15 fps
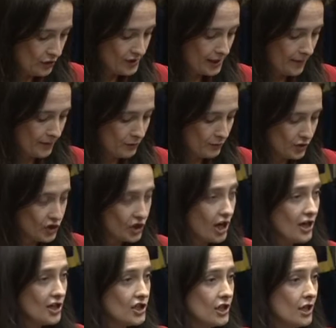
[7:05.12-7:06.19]
up the
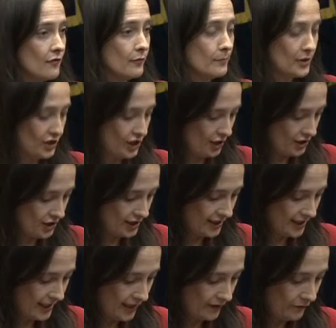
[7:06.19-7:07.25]
majority of her maternity
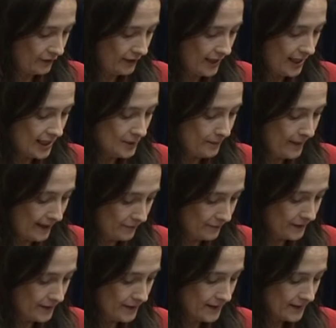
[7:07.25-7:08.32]
leave and
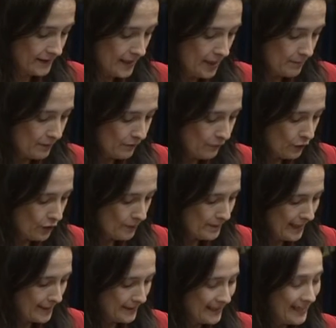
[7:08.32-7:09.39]
benefit before a
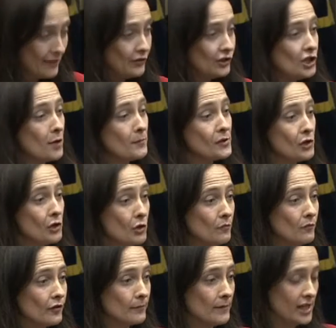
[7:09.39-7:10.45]
baby even comes home
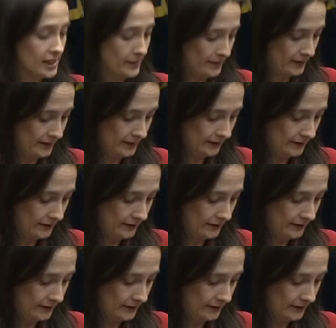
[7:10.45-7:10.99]
from hospital.